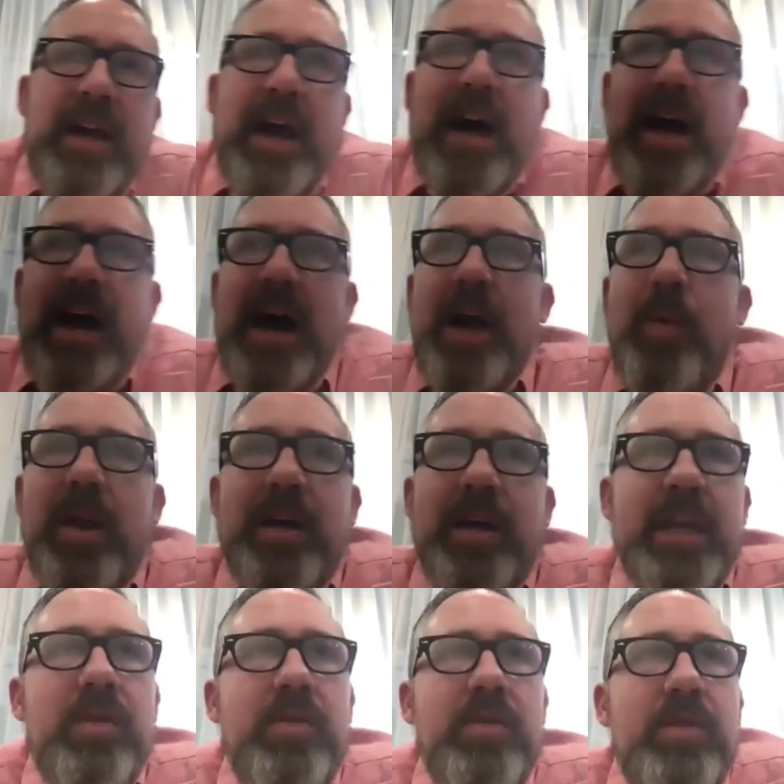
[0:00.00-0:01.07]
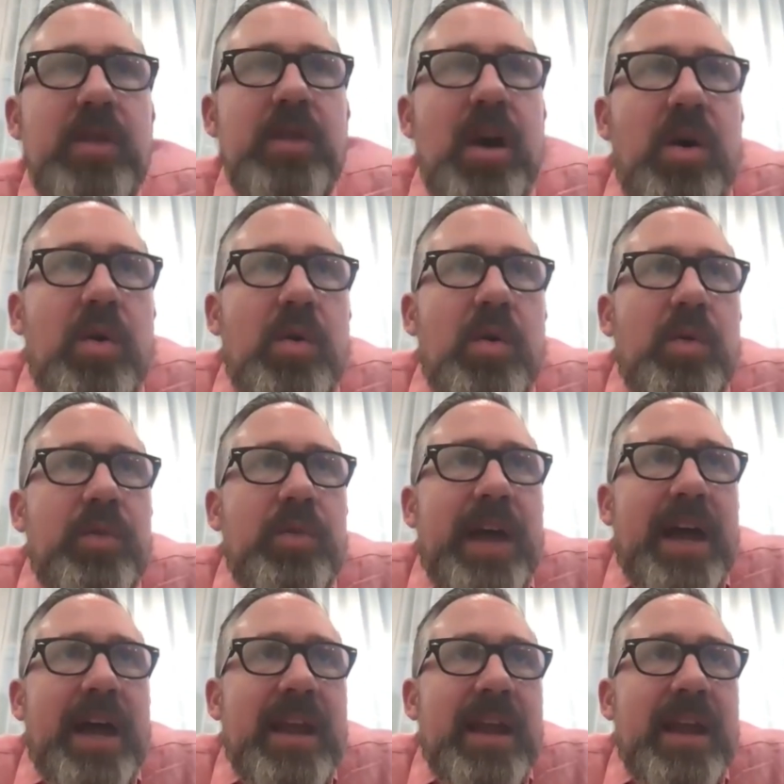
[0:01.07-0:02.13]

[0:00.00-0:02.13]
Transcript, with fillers: uh, I want to let you know that